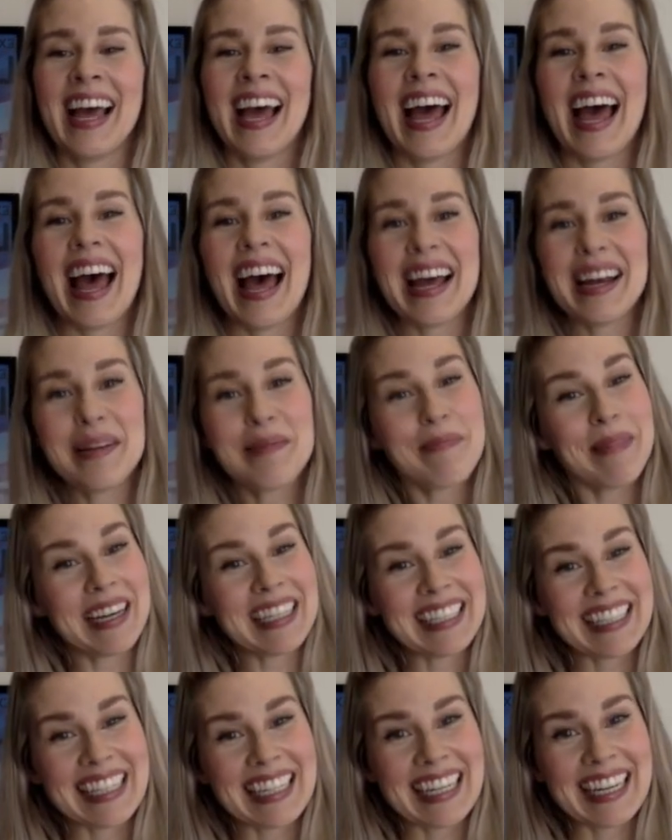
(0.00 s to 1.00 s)
and
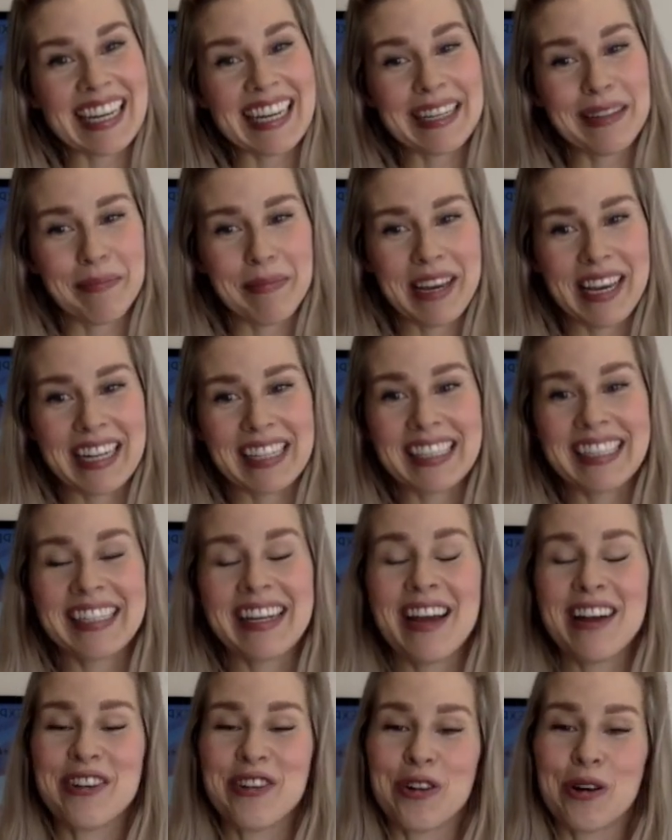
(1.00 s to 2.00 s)
basically it means
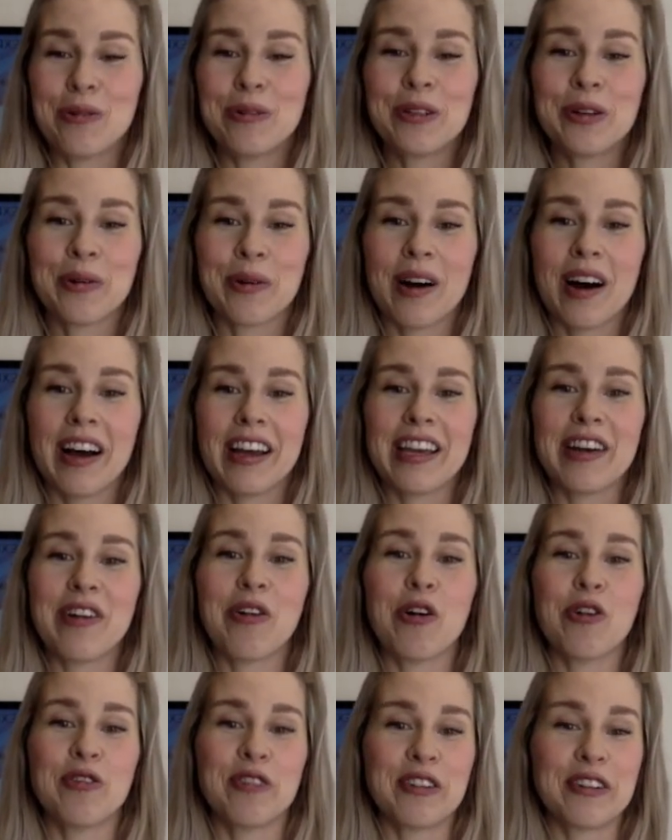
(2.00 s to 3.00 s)
don't cry
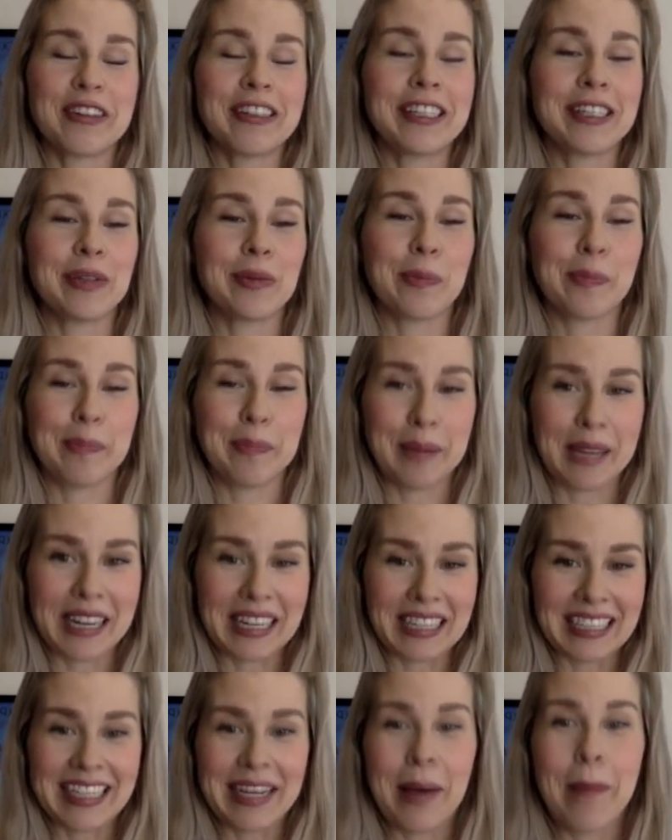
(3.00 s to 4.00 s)
over
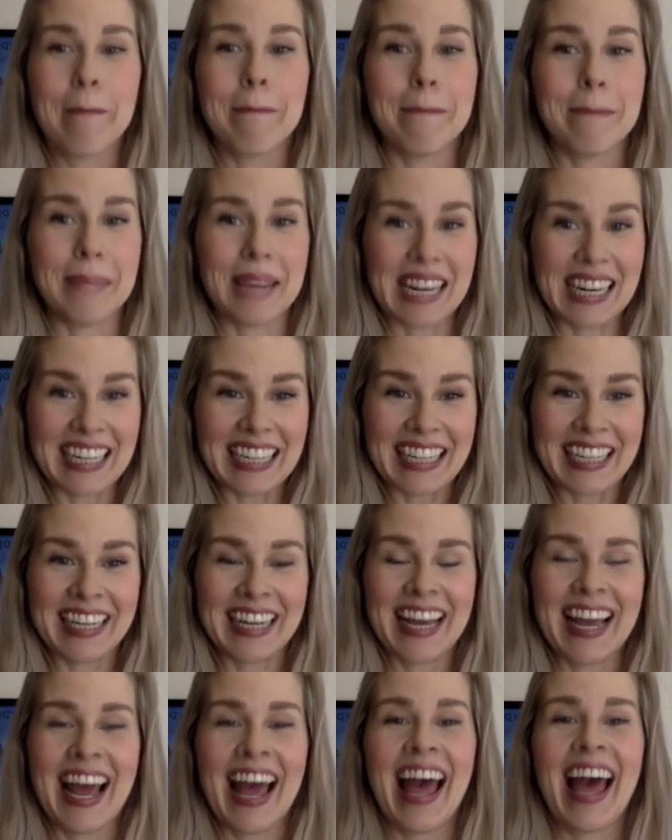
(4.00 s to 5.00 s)
spilled milk.
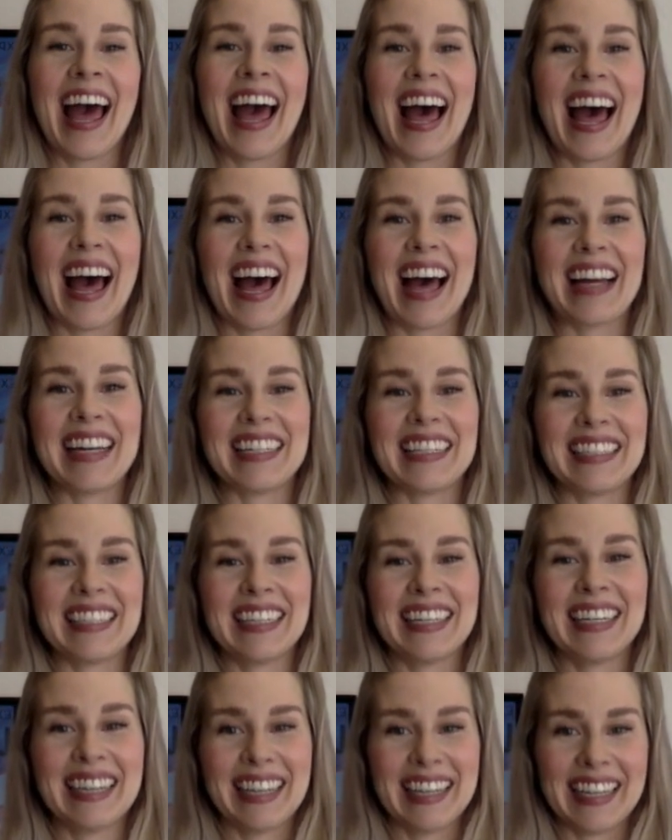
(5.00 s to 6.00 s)
And
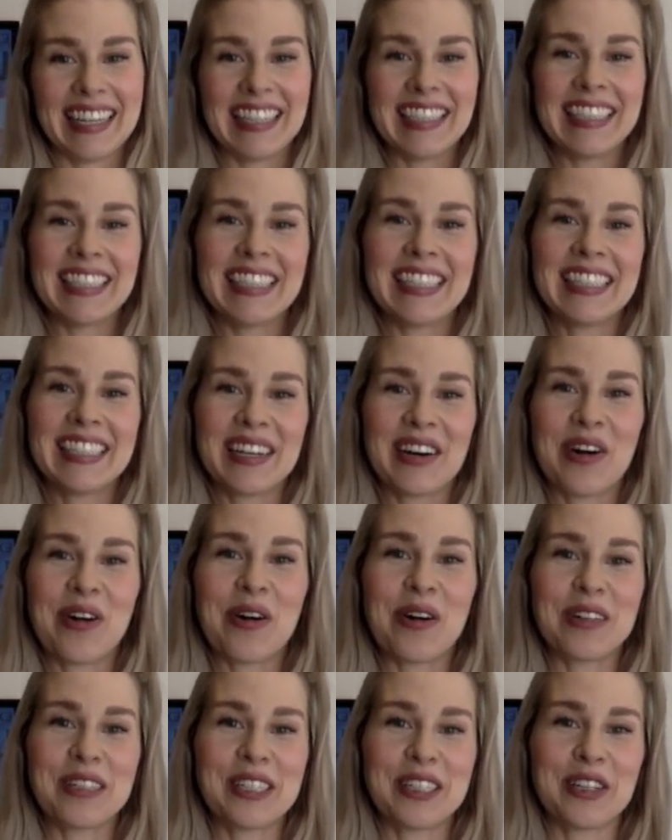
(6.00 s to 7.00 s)
this is
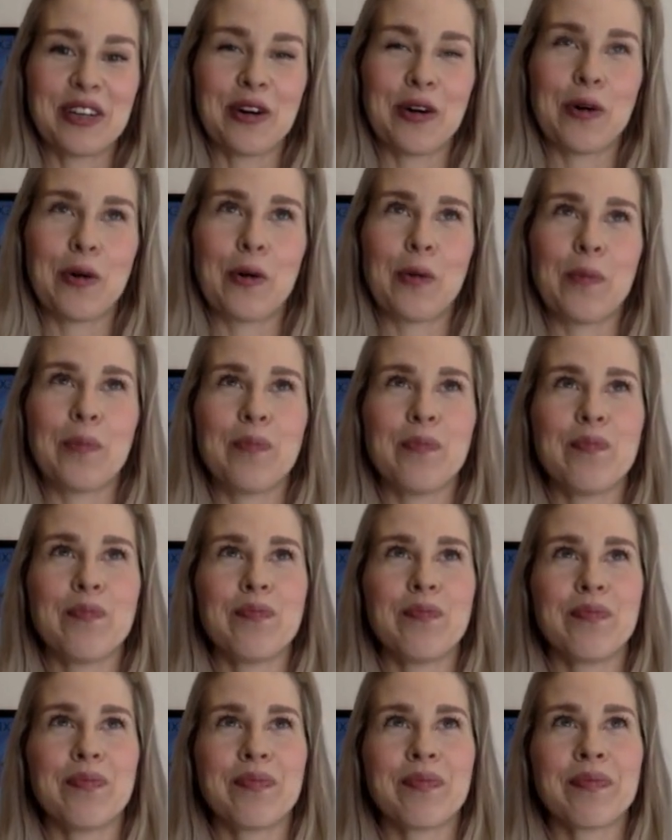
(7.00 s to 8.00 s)
also
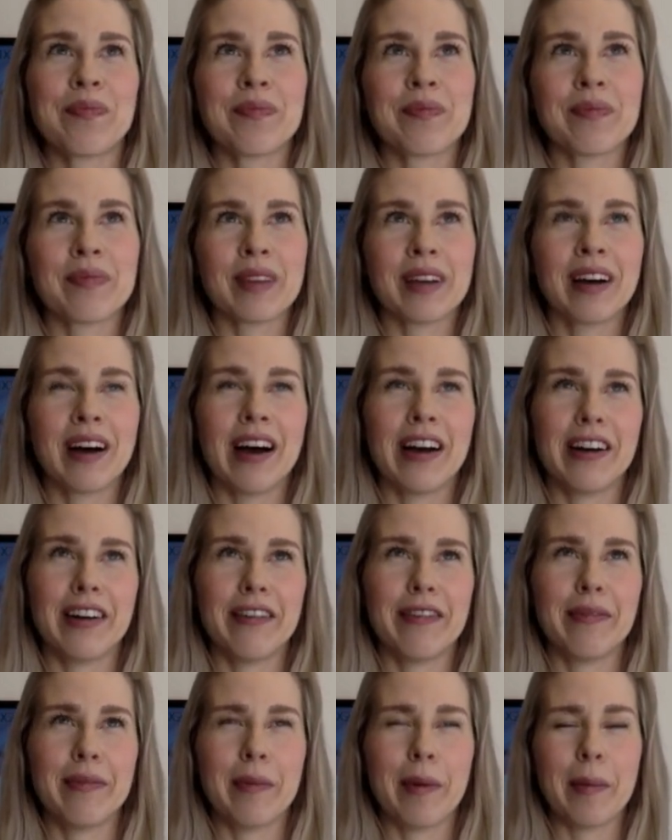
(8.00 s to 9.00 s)
um, kind of
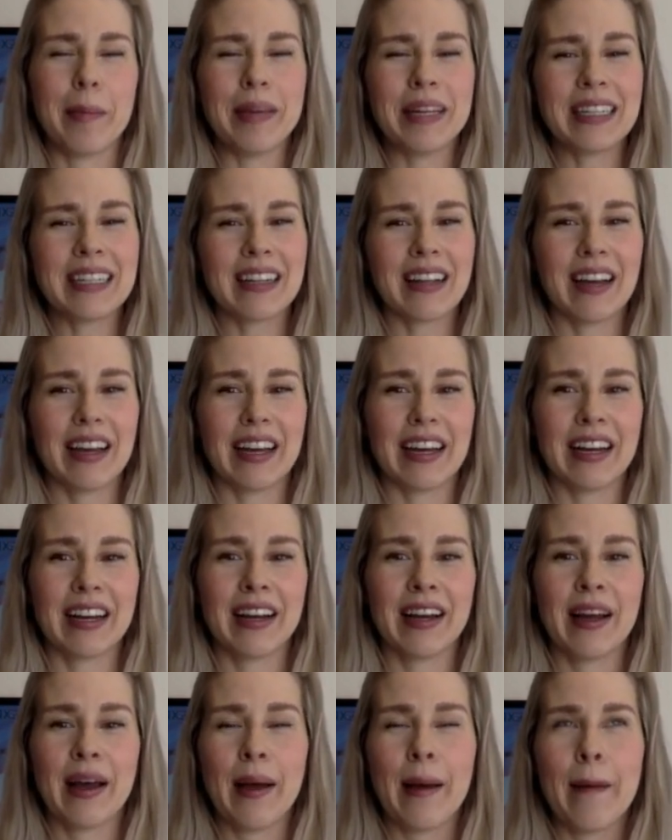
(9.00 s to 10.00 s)
a bit like
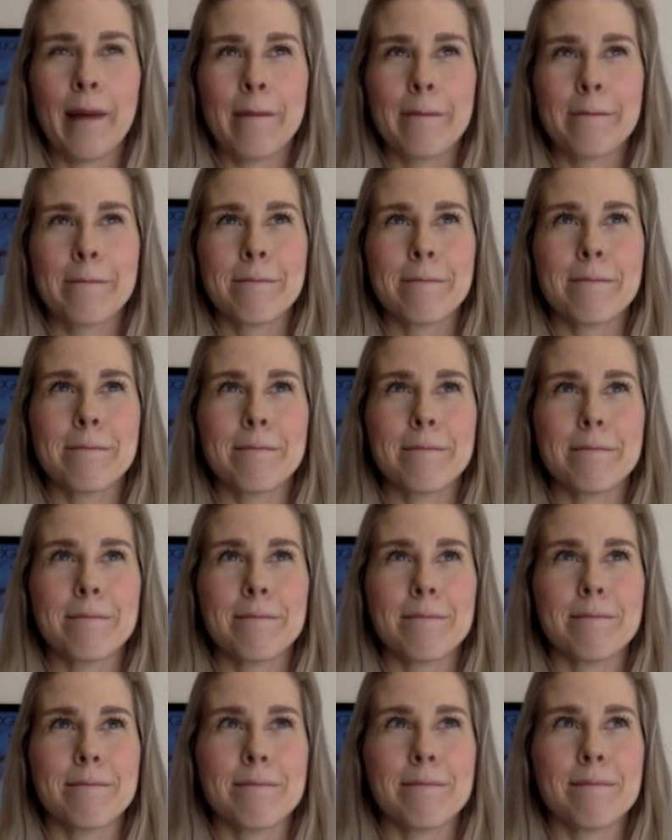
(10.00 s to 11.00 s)

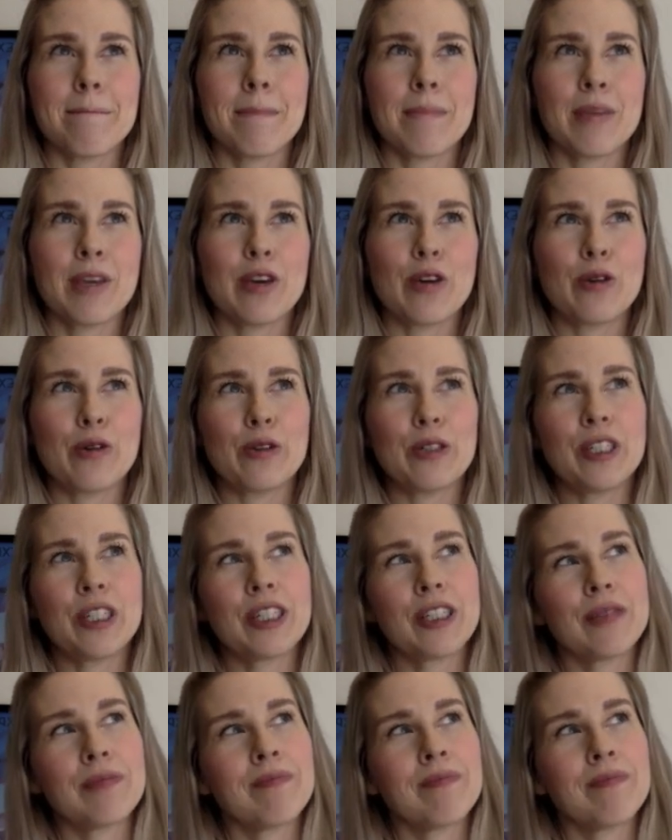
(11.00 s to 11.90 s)
um, used